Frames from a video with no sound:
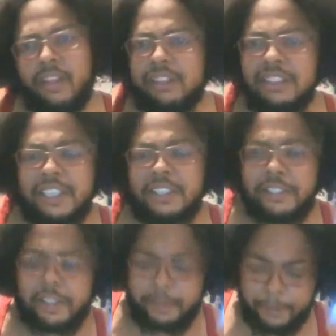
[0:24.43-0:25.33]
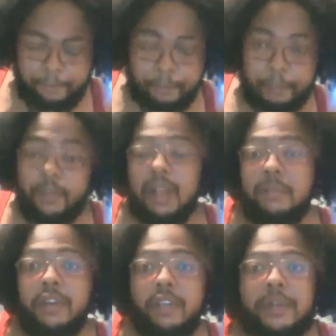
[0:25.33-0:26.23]
It's gonna trust me.
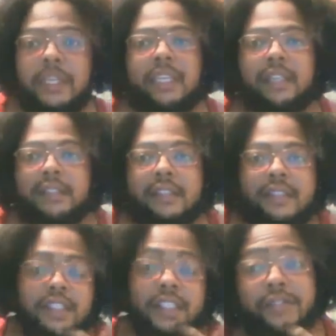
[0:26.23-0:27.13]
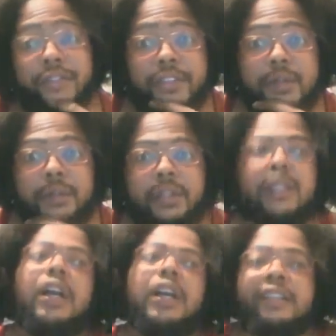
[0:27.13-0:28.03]
I'm going to be eating this just for this week.
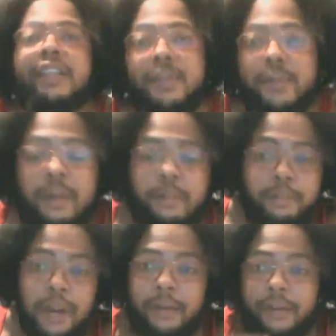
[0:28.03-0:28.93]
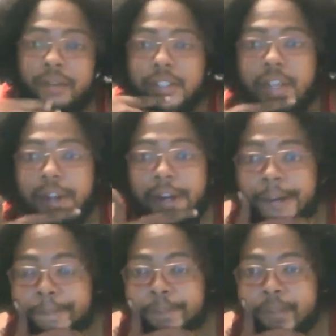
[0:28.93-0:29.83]
Next week, I'm probably going to
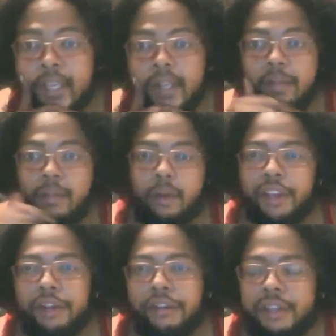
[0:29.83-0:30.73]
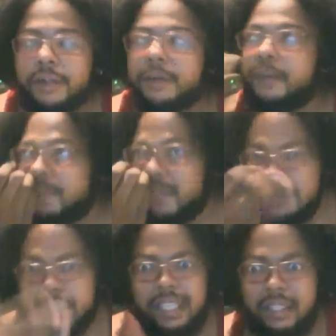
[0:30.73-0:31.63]
start eating more healthier.
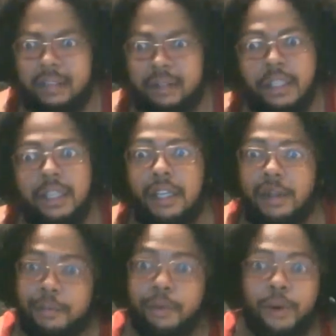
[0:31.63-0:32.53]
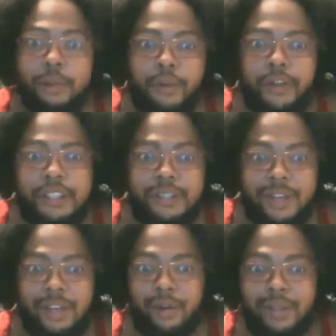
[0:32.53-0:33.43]
I'm getting more and more into
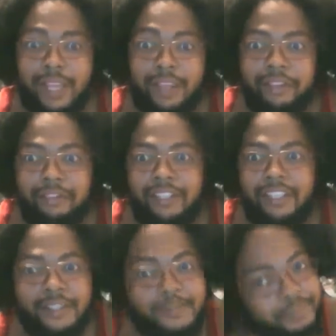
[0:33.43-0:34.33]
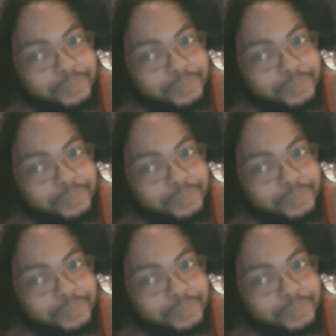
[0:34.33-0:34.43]
my whole like healthy kick.